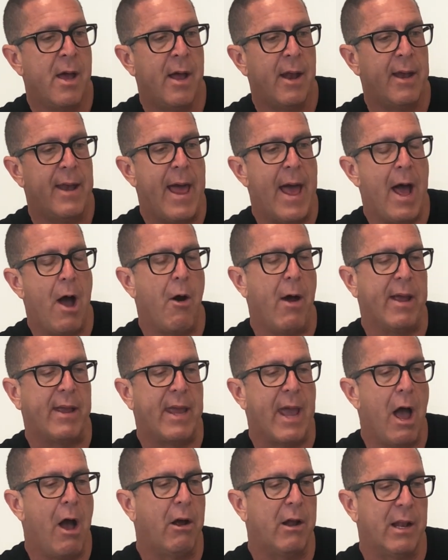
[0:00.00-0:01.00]
now I
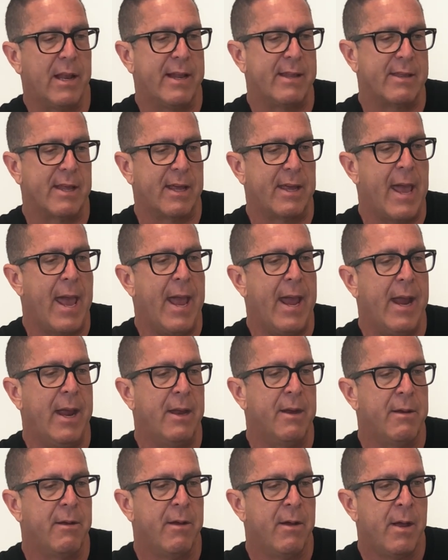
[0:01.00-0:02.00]
calculate the
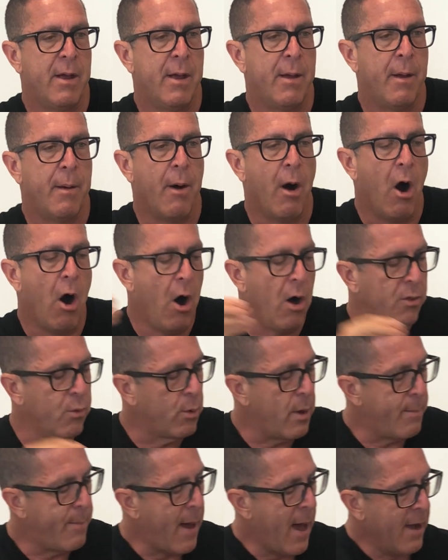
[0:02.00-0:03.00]
gain all the
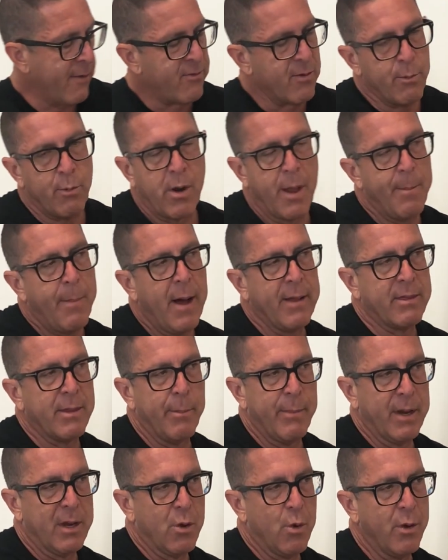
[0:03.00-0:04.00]
way back from when I bought the
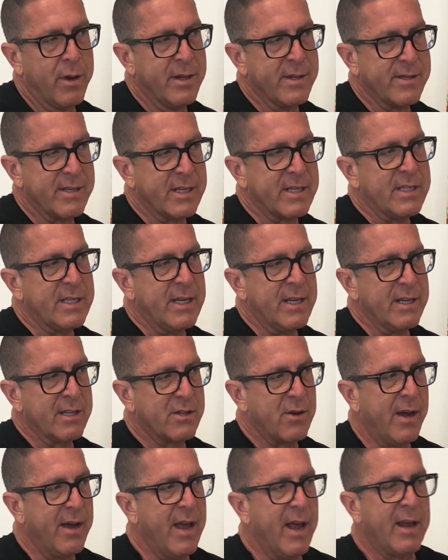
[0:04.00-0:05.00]
Bitcoin in 16.
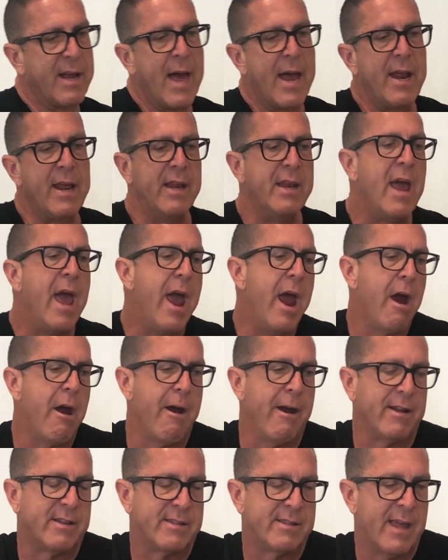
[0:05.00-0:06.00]
So it kind of
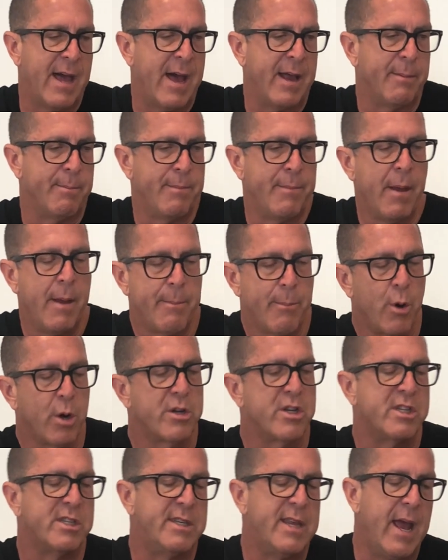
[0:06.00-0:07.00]
inherits that
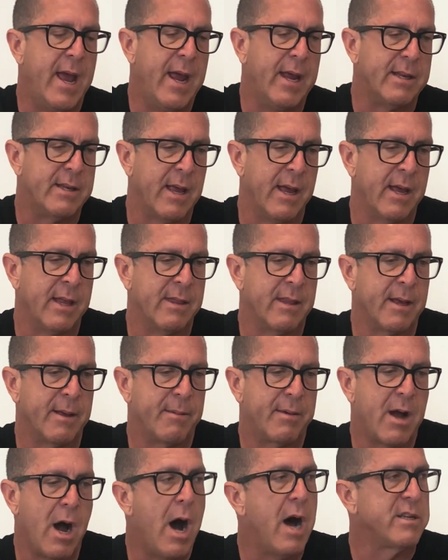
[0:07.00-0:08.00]
purchase date and the
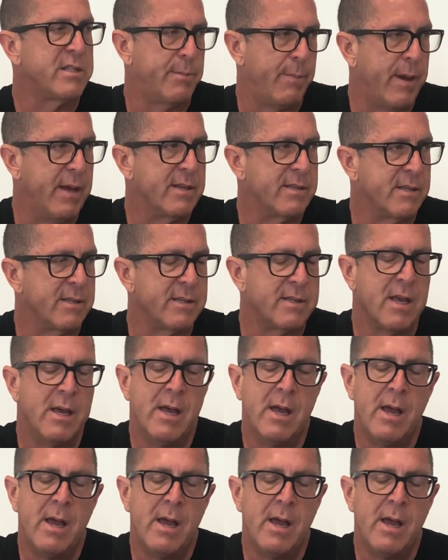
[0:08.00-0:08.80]
cost basis.